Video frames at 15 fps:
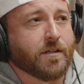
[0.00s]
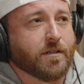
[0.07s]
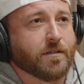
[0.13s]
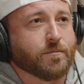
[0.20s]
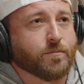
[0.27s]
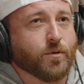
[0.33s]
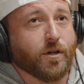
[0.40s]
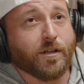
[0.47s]

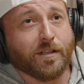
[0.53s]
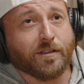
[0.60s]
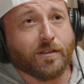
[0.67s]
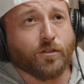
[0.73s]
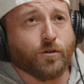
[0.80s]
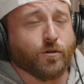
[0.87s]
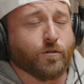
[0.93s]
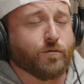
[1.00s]
probably like
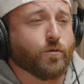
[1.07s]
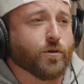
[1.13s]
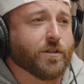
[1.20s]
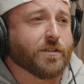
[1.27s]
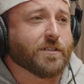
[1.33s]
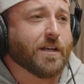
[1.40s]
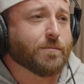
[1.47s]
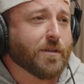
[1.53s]
the third or fourth
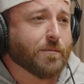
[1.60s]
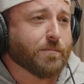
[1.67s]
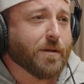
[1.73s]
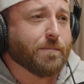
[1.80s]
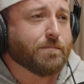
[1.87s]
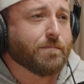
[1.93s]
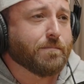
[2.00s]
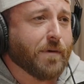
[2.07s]
attempt, that my
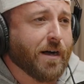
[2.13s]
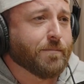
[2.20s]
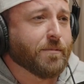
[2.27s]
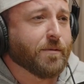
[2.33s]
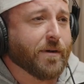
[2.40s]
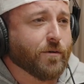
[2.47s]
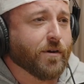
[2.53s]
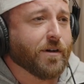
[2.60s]
mom
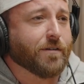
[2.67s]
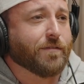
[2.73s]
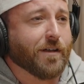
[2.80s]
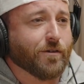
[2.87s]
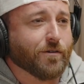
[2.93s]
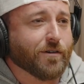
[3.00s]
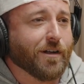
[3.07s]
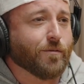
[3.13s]
and my
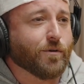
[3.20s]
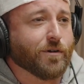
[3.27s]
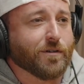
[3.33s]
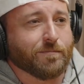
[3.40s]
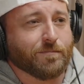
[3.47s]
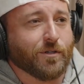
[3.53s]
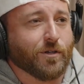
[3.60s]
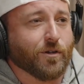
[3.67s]
grandfather got
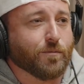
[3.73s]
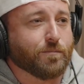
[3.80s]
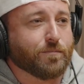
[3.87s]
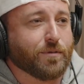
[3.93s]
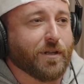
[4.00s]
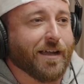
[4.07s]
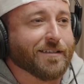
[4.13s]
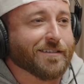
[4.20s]
one, you know,
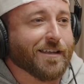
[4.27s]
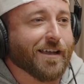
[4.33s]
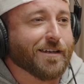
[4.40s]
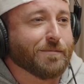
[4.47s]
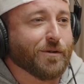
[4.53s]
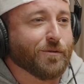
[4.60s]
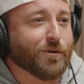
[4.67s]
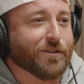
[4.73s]

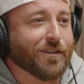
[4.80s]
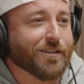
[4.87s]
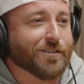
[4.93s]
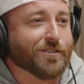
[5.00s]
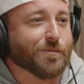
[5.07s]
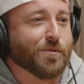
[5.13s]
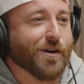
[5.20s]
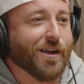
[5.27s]
blindsided me with a
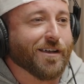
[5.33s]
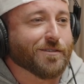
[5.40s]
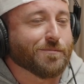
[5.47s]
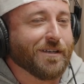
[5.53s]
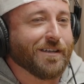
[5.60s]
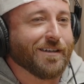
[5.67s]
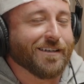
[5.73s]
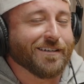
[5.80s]
surprise
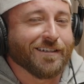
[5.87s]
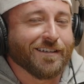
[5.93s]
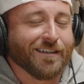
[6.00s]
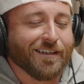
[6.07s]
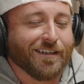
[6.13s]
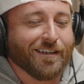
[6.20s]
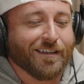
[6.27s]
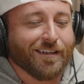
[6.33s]
meeting.
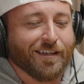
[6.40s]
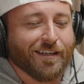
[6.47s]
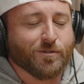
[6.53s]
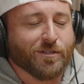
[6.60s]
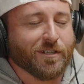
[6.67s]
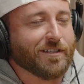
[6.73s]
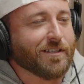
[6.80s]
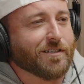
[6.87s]
He
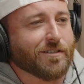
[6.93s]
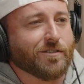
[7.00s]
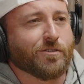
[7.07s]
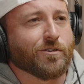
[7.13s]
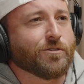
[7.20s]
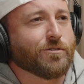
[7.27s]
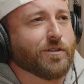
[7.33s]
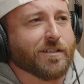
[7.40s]
was like, listen, you
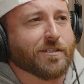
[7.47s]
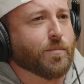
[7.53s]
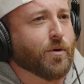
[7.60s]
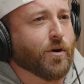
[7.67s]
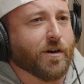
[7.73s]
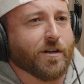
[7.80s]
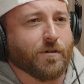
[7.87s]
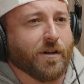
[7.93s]
know, you like to
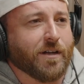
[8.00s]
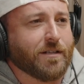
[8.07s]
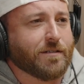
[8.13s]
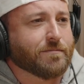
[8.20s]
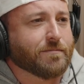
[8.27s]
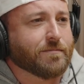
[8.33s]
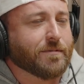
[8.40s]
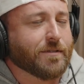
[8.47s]
party,
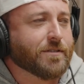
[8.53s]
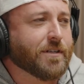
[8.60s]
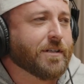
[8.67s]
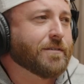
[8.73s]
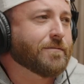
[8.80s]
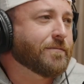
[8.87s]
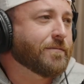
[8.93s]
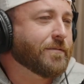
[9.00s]
right? I was
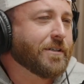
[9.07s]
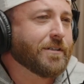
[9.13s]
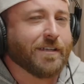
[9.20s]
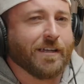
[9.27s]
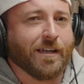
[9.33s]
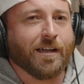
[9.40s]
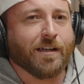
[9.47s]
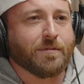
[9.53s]
like, oh,
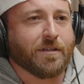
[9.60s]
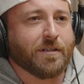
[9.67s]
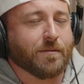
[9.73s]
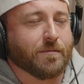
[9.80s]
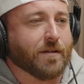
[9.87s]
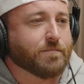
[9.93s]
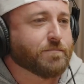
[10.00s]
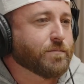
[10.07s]
yeah. I
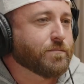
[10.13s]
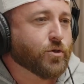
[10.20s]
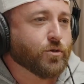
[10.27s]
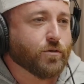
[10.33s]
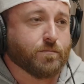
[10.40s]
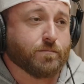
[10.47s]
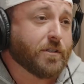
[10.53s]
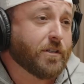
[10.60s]
mean, I'm
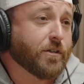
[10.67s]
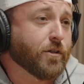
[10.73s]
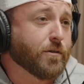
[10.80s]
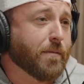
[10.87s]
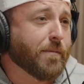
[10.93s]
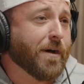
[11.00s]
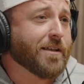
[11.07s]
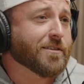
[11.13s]
sure, clearly
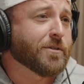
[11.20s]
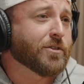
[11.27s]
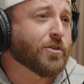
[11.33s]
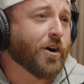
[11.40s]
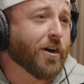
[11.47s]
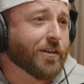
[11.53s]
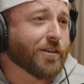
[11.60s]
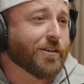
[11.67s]
my mom's been
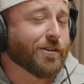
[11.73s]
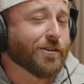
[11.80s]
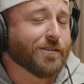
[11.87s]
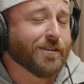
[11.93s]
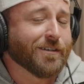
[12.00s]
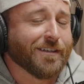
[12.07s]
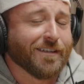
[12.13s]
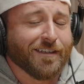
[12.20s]
talking to
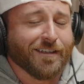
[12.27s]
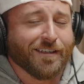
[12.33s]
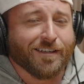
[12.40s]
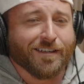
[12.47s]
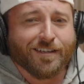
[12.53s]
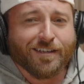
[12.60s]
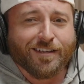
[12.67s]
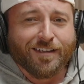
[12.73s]

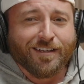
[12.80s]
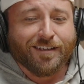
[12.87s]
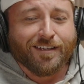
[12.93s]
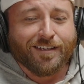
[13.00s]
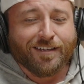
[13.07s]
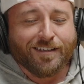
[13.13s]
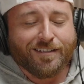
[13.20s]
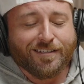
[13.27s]
you.
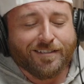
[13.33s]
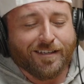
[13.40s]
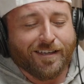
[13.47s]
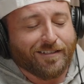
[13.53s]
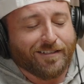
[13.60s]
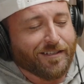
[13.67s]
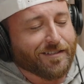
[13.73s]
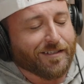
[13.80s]
He's
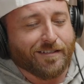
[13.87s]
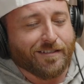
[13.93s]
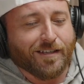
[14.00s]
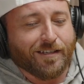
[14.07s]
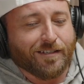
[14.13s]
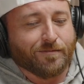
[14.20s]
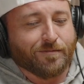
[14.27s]
like, listen, he's like,